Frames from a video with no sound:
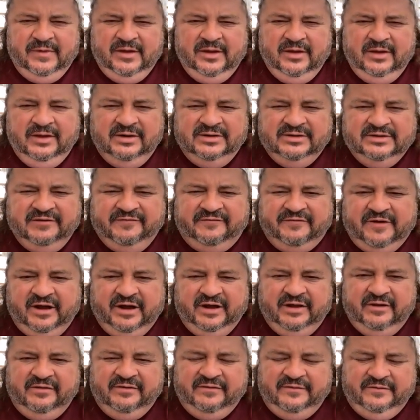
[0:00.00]

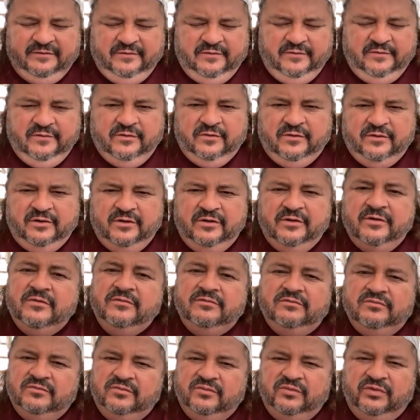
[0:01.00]
defiance or
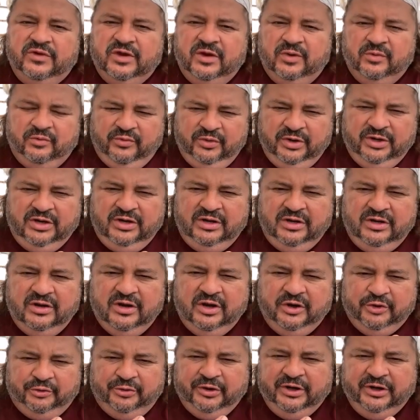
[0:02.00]
that we agree